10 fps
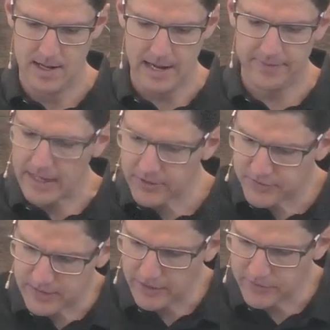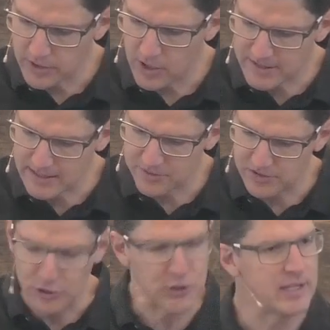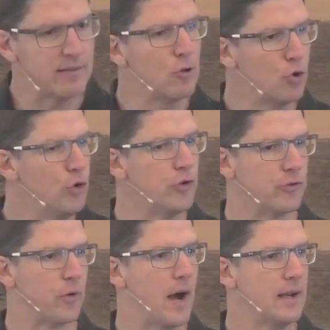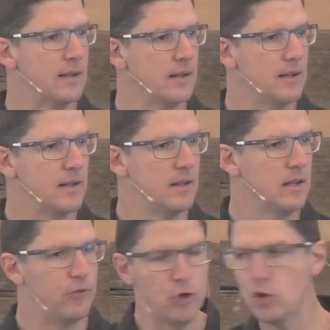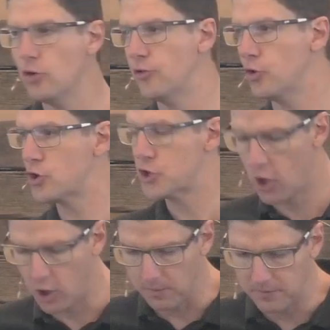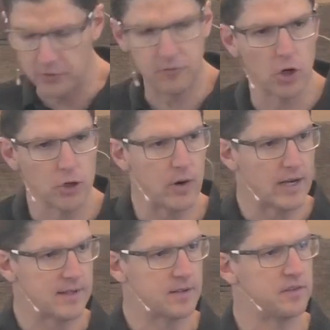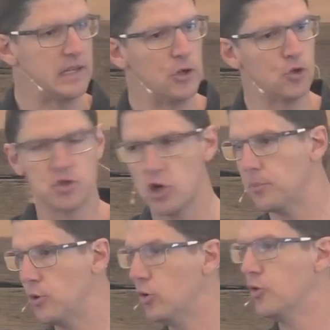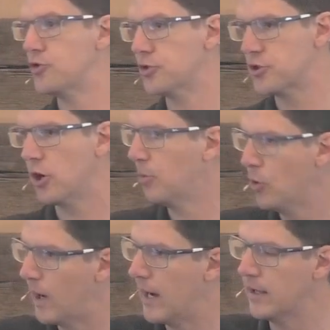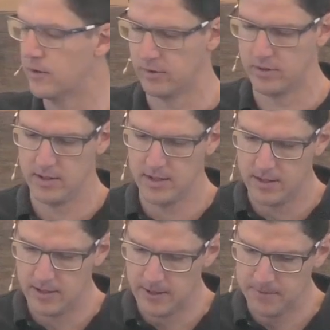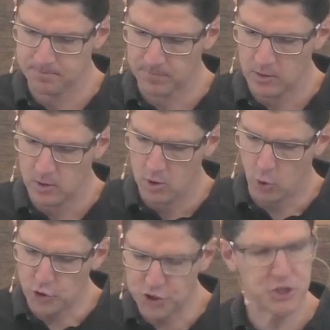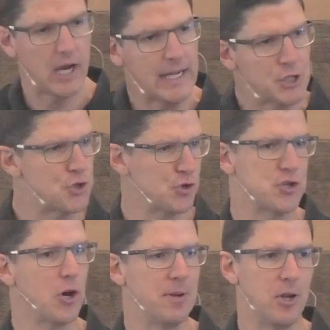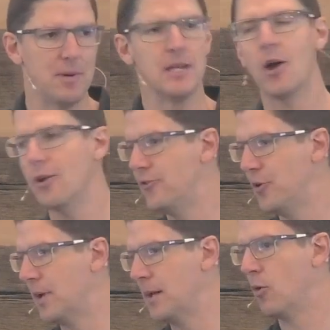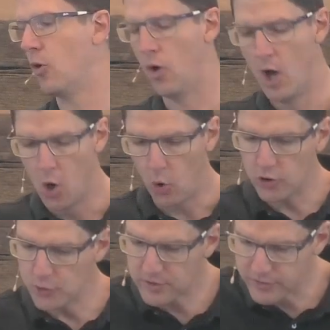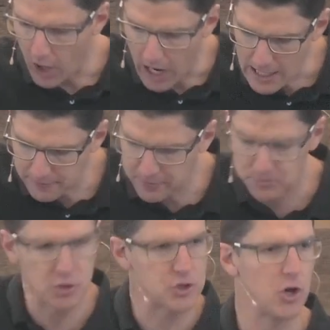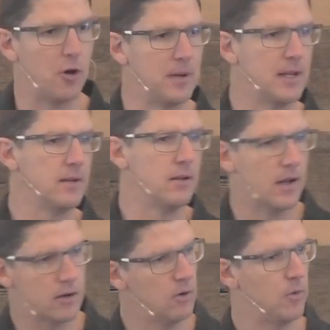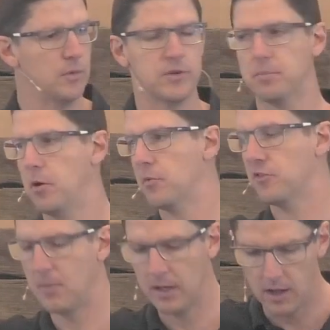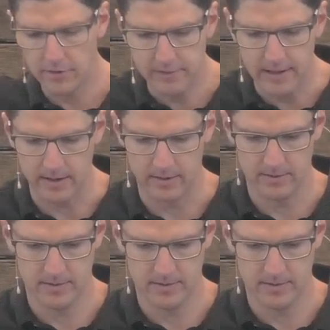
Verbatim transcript: And that's, that's an identity you can never lose, right? If you lose your job, if you've got your identity in your job, you lose your job, who are you? Or you change your job and nobody knows you anymore. Or you retire from your job and then you're like, oh, what's the purpose of my life now?